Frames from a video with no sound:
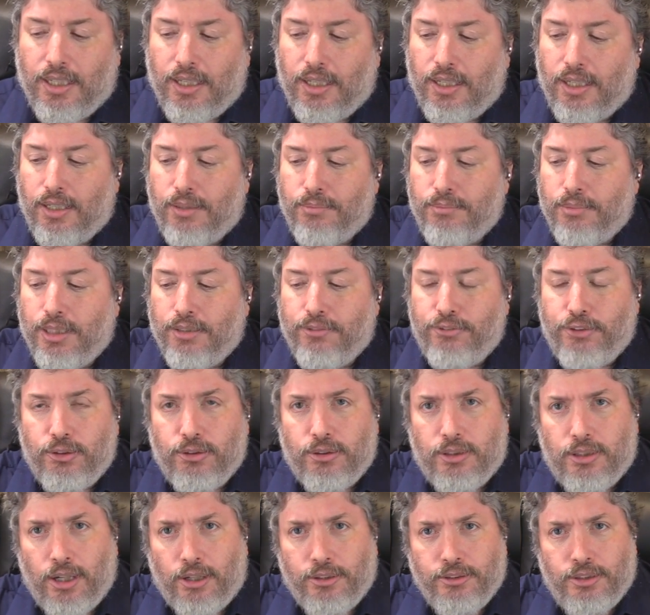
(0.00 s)
Um, if you
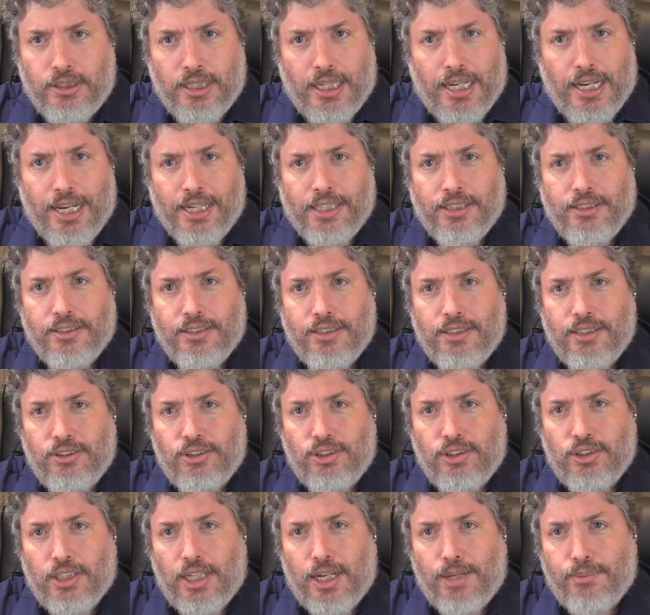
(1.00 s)
go to
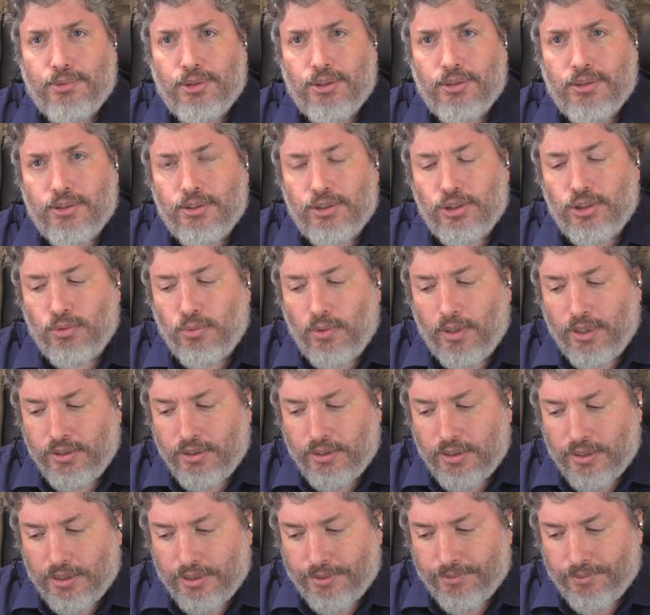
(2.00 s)
Exodus chapter
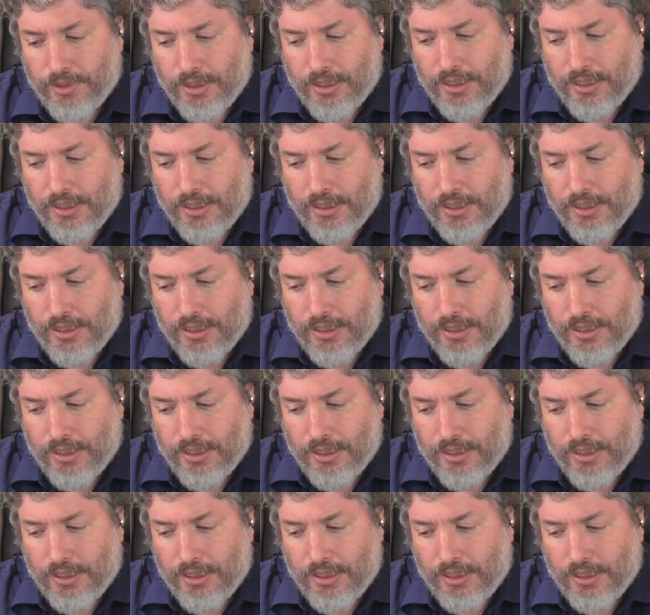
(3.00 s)
20